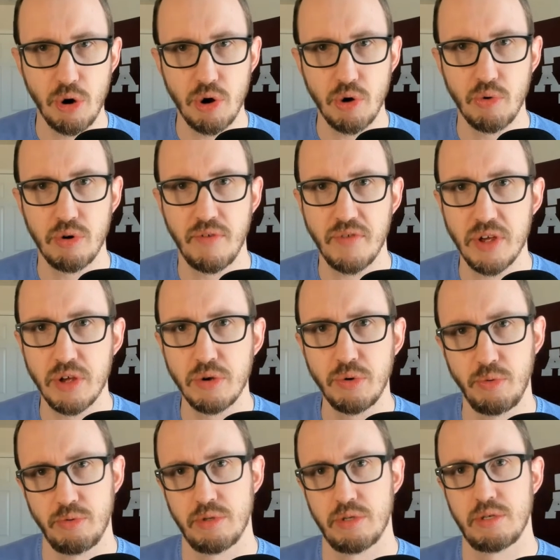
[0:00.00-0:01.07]

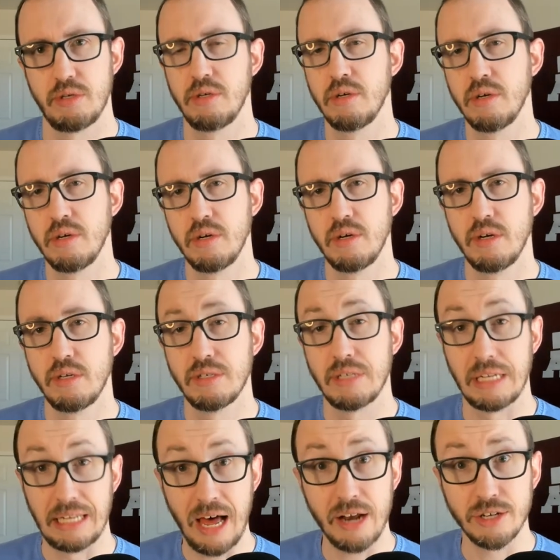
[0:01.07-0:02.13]
reviews. It's a
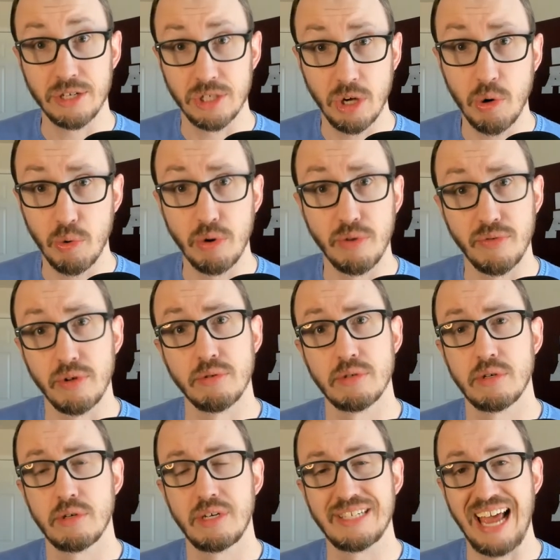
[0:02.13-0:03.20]
lot of soda reviews.
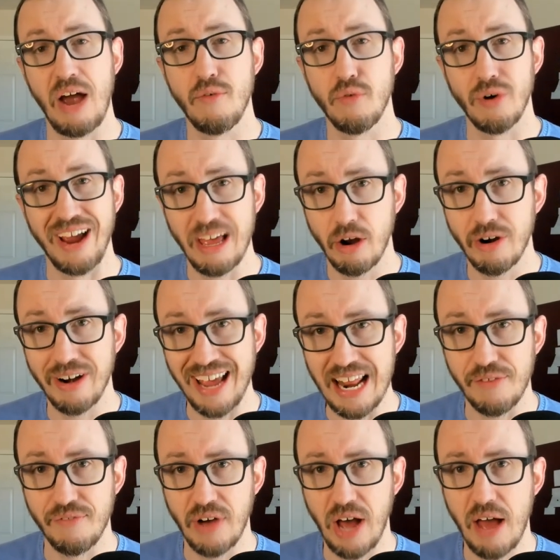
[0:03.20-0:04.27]
It's over
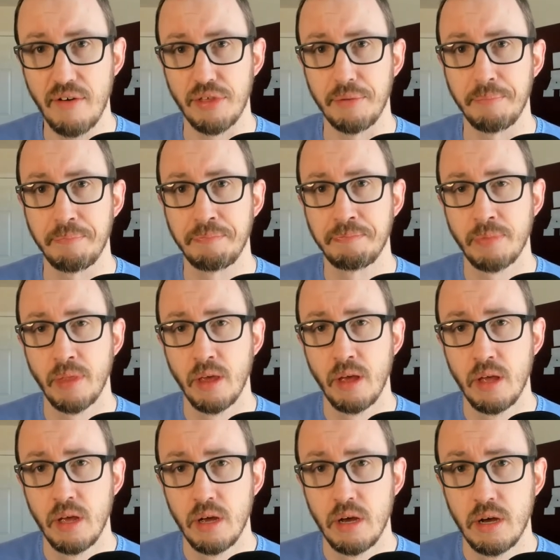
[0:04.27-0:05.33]
885 of them.
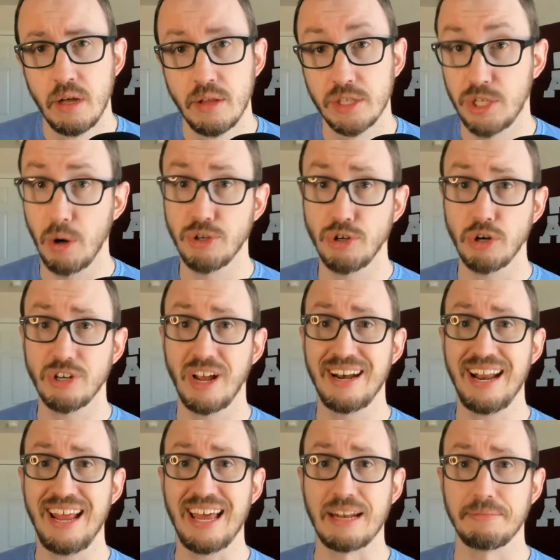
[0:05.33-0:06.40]

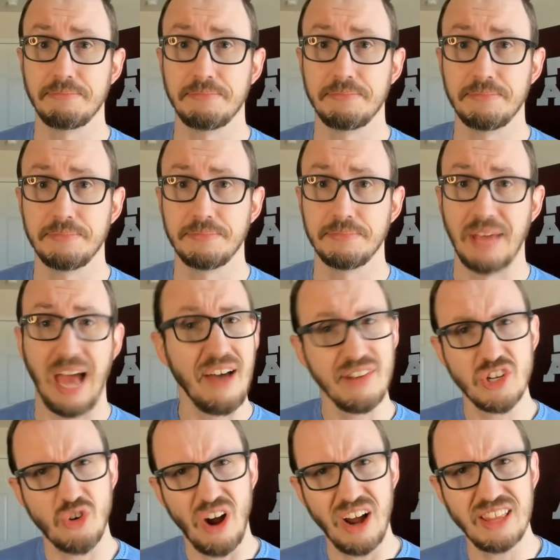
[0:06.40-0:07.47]
Thesodajerk.net. I haven't
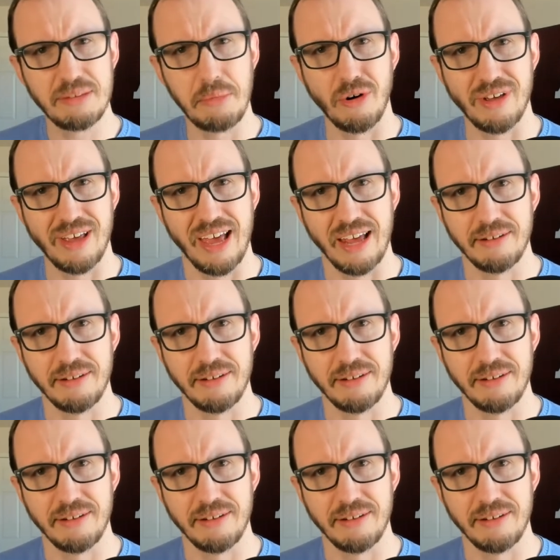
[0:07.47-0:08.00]
tried them all yet.